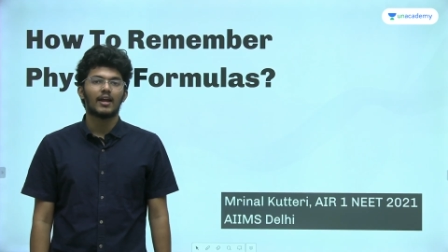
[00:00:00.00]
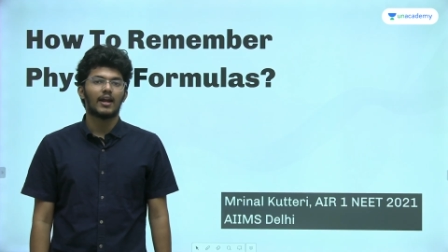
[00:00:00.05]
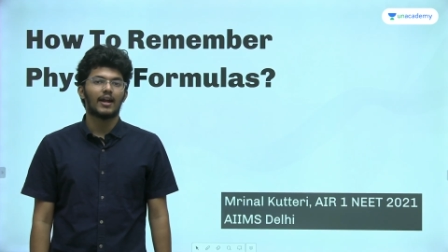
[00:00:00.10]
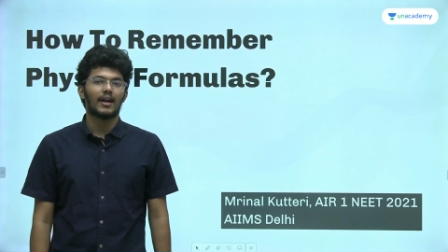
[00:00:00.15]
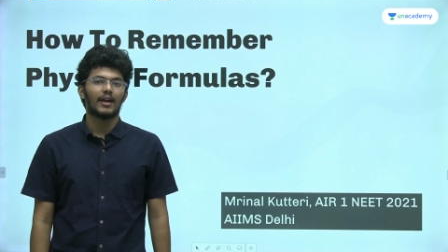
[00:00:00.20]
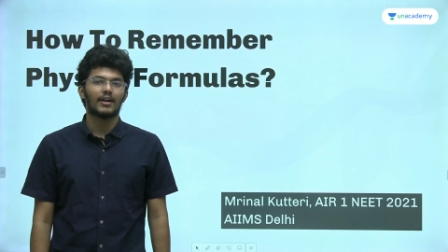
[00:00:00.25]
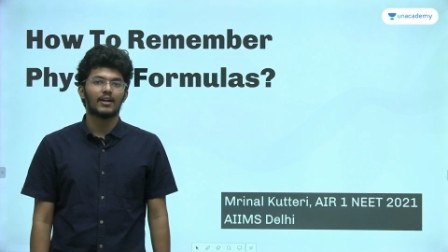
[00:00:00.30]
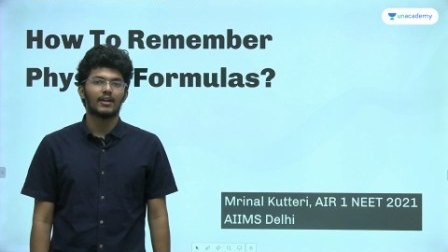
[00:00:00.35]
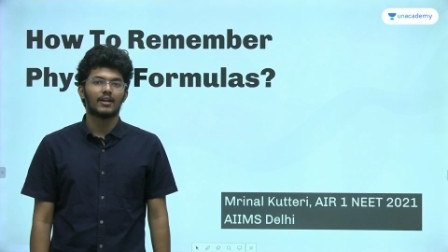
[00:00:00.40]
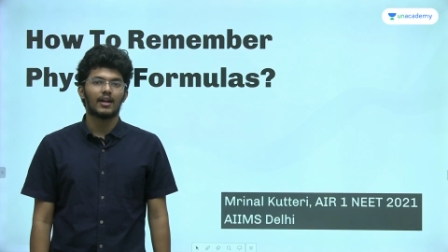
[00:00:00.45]

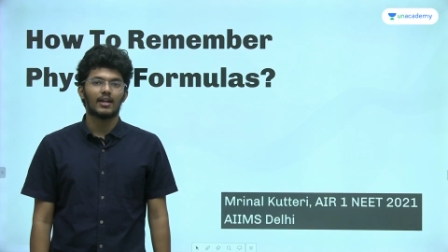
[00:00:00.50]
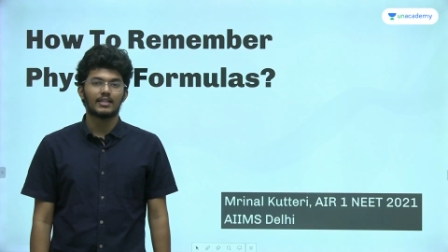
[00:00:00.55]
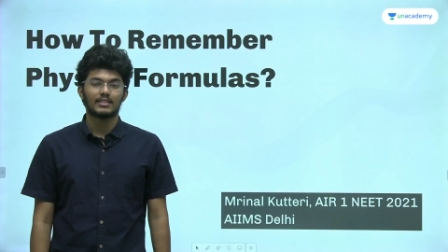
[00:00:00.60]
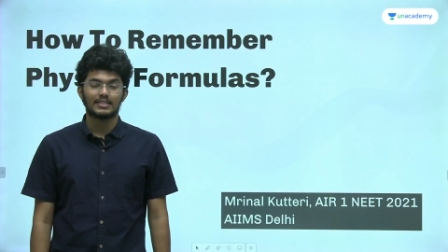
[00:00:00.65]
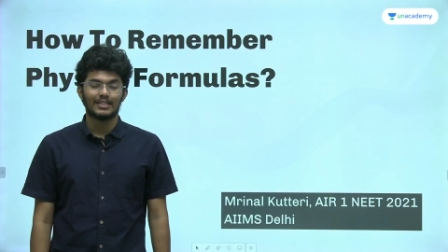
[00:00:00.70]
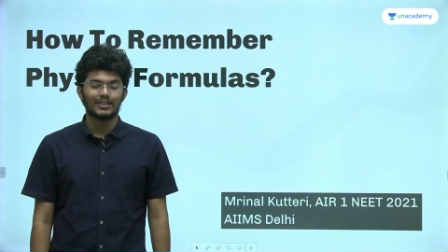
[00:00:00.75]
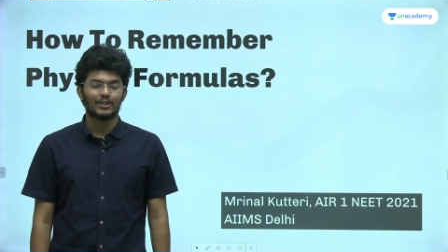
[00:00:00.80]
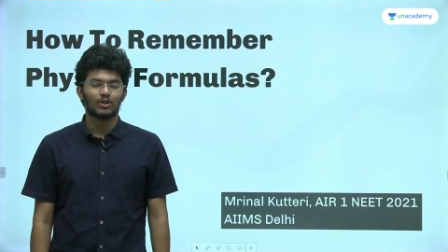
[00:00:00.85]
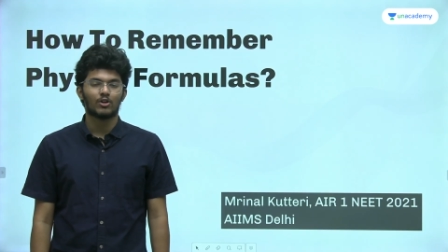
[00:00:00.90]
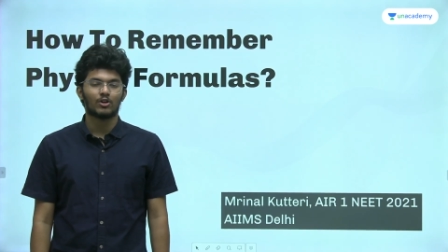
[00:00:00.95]
and I've
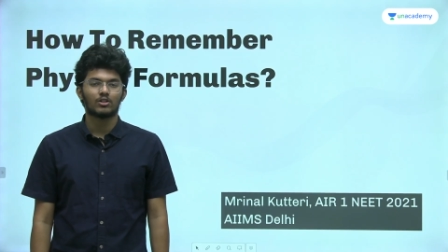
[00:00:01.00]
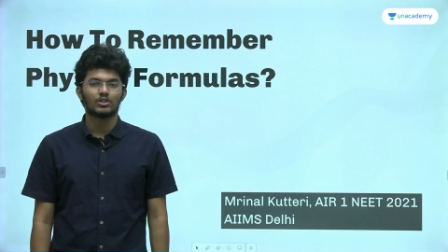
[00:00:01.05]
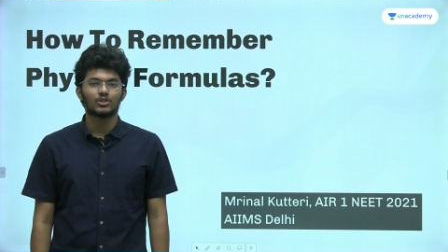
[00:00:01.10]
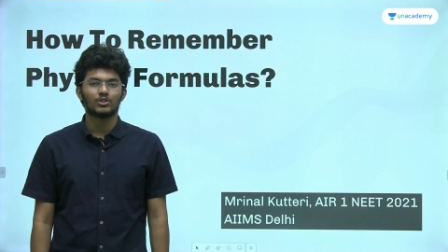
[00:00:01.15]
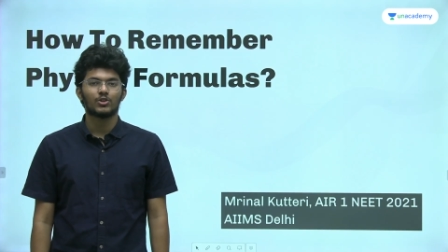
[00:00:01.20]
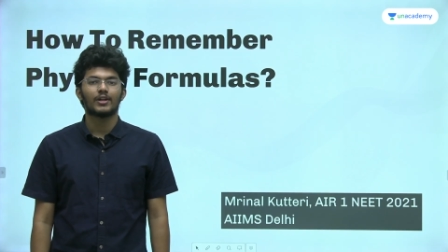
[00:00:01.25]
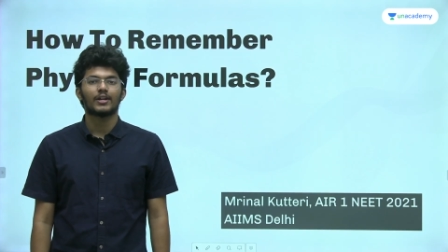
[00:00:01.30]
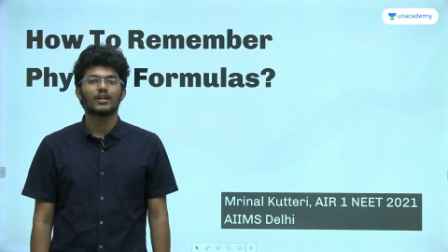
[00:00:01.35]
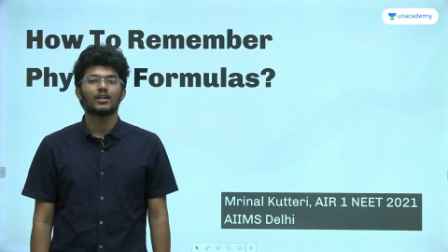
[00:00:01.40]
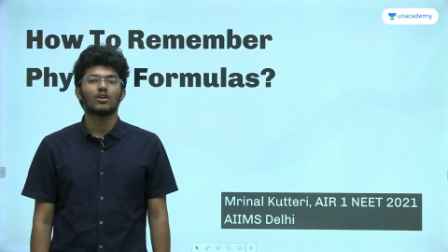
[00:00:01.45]
secured
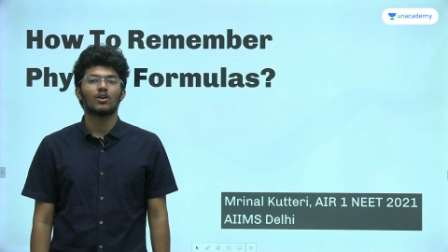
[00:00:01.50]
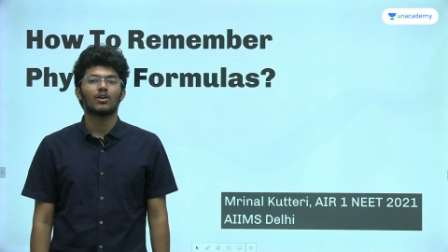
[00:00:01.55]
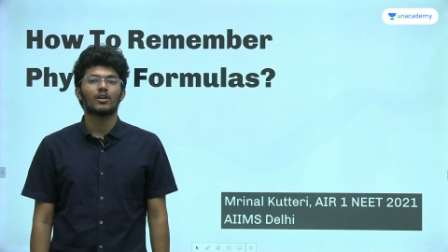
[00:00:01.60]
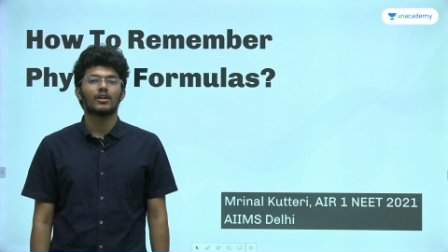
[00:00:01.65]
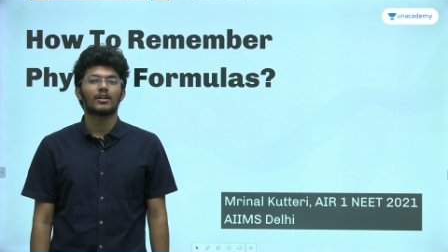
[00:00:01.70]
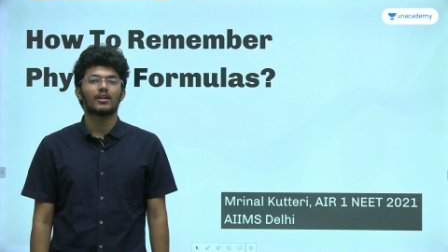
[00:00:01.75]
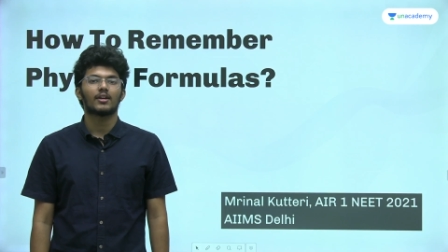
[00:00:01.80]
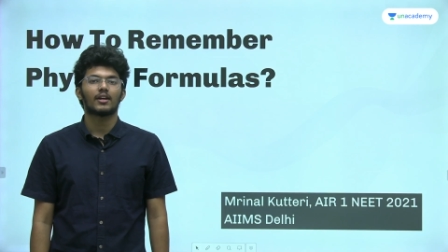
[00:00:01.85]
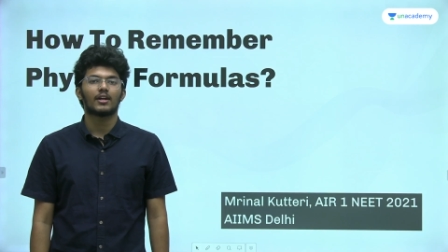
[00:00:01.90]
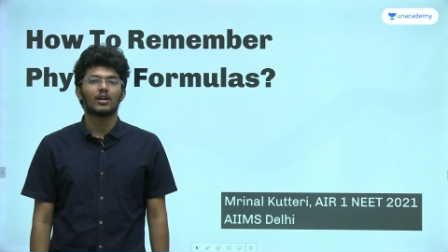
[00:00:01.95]
joint All
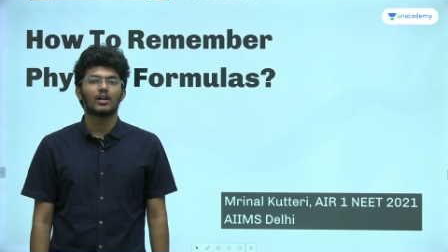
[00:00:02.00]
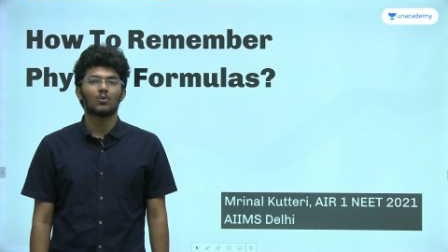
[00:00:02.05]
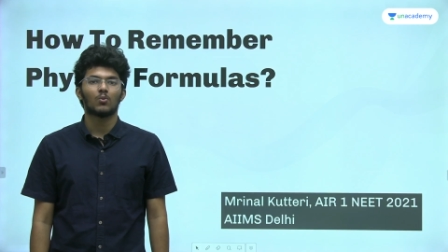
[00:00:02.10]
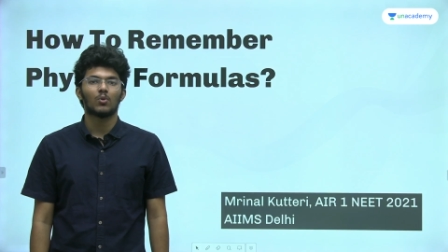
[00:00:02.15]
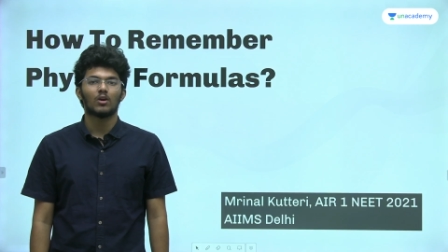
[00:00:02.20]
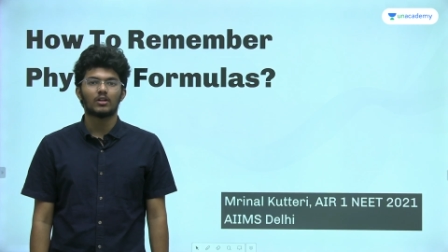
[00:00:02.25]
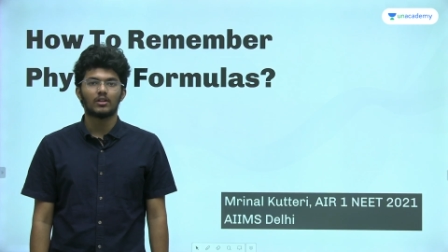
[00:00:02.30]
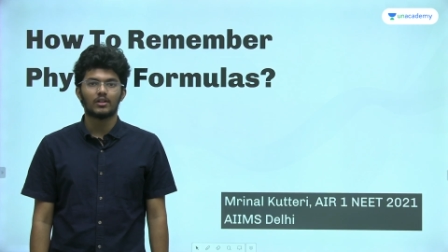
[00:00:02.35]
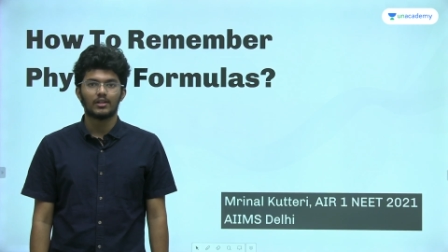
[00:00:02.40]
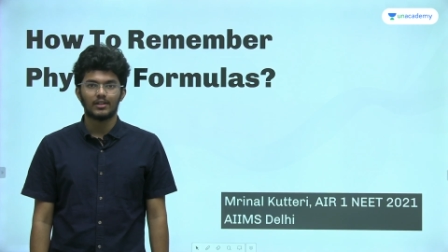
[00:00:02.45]
India Rank
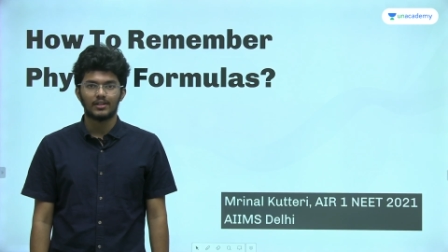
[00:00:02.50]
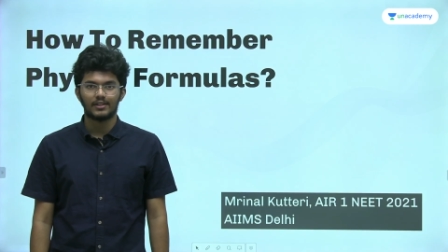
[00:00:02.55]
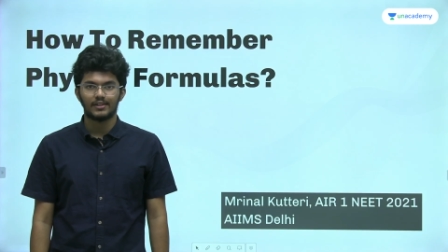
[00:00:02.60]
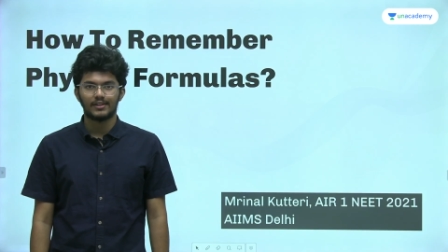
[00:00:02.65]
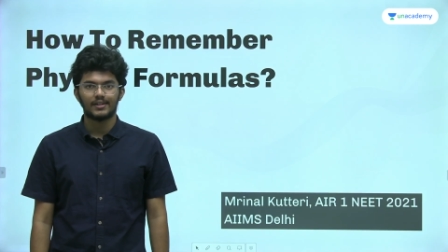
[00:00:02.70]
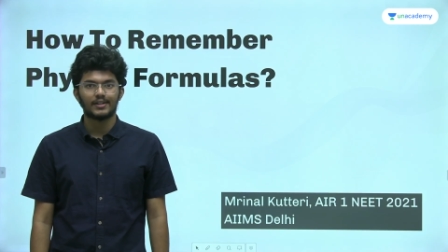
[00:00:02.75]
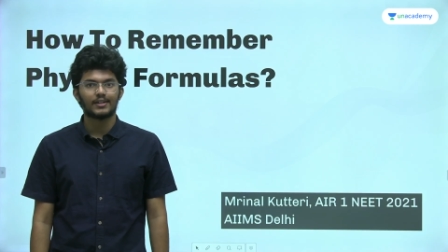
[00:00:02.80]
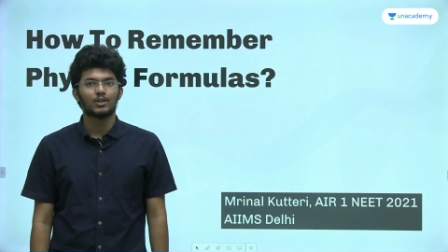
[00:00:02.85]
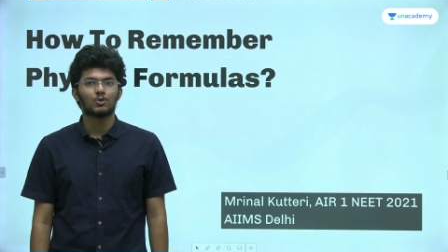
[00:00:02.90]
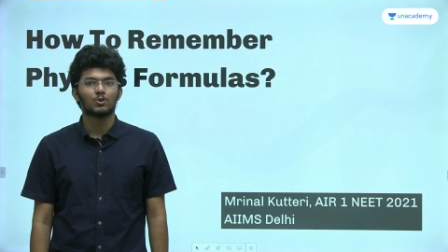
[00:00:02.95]
1 in
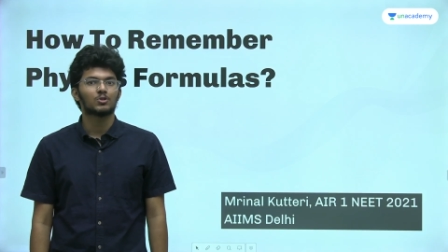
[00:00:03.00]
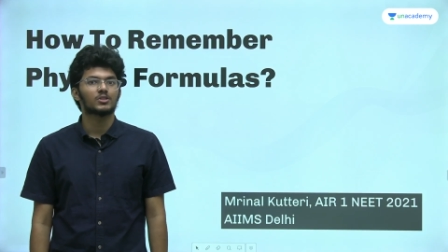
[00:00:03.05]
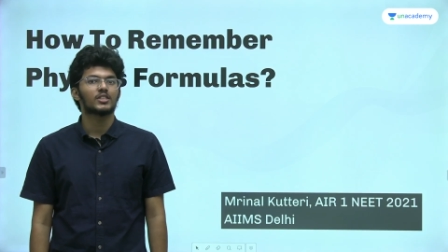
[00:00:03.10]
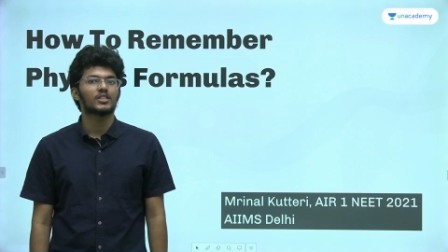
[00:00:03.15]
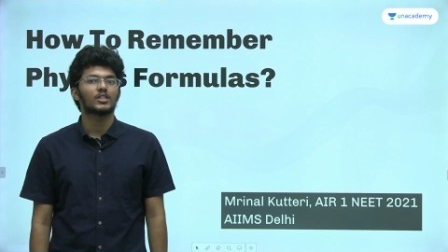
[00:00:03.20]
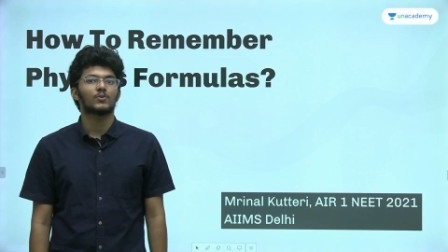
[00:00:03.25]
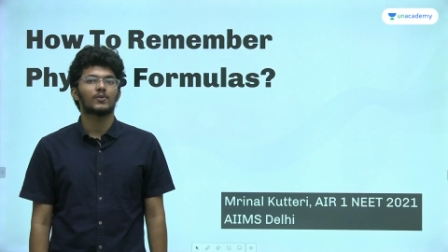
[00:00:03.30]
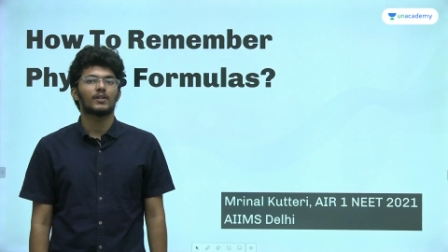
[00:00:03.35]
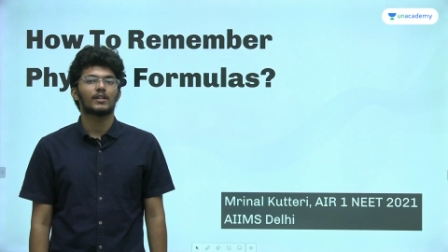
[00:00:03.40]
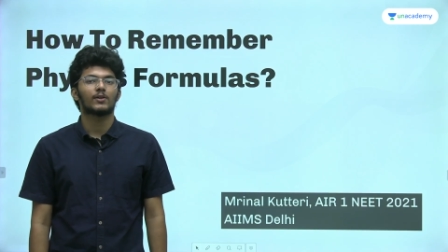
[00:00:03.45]
NEET UG
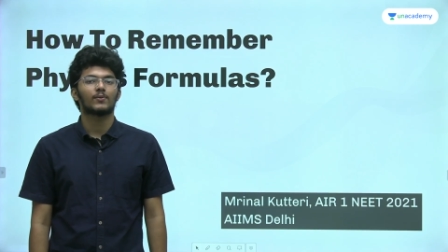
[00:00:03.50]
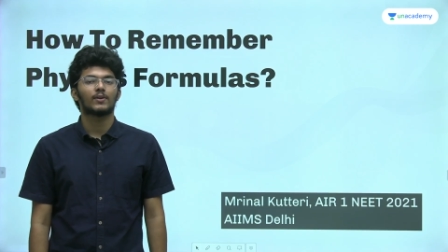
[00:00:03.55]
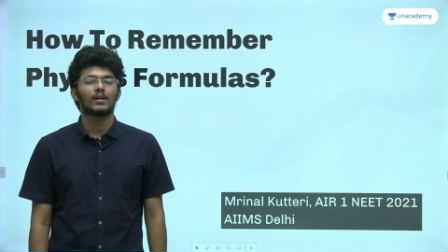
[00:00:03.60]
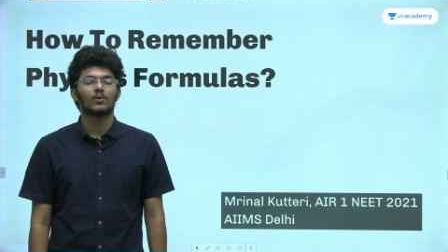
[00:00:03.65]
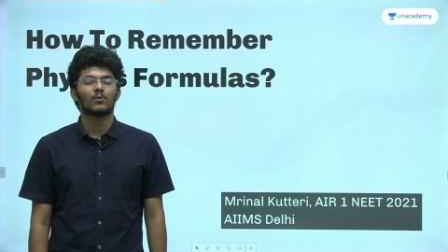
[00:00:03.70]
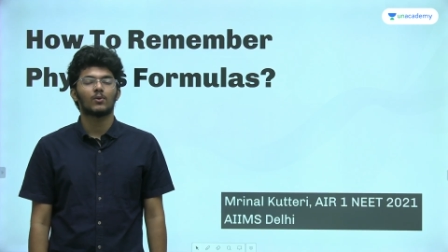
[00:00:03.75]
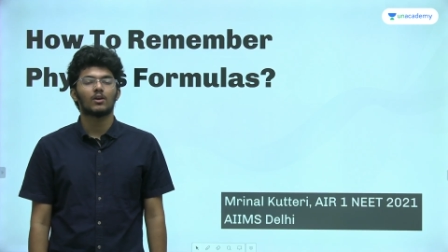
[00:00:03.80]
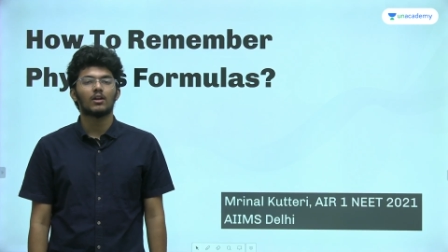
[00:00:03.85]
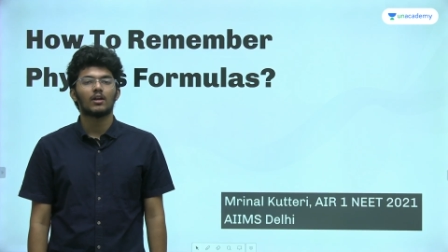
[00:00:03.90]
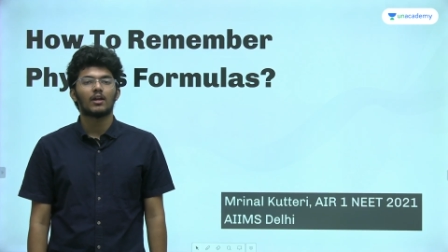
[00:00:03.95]

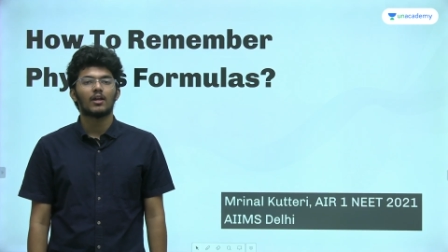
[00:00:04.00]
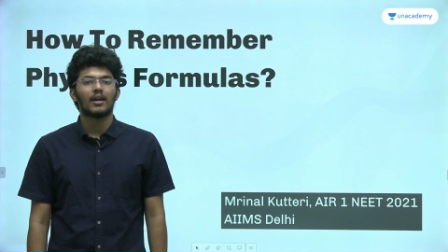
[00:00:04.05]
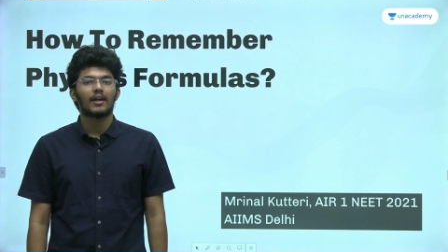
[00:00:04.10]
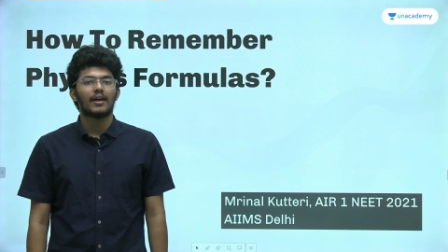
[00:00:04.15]
2021